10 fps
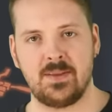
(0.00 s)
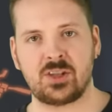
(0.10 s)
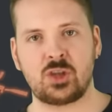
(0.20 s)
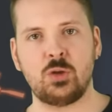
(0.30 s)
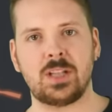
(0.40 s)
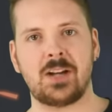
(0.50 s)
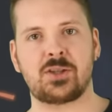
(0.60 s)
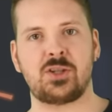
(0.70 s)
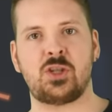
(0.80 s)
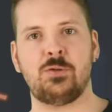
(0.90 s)
This
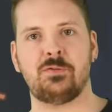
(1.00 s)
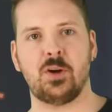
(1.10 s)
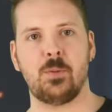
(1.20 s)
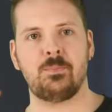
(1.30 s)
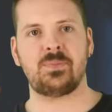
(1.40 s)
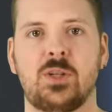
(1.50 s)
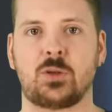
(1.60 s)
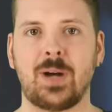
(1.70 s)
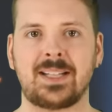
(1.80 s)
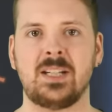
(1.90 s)
2002 film was
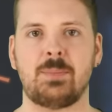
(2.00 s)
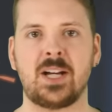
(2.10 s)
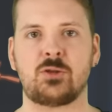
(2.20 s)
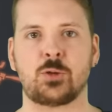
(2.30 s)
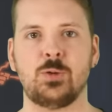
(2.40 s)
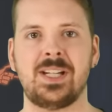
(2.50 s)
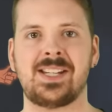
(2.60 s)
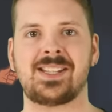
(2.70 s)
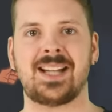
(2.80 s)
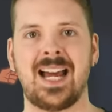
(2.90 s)
directed by Trudy
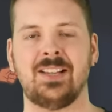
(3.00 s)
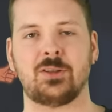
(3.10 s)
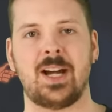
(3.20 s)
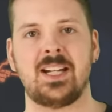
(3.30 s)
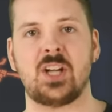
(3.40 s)
Styler, a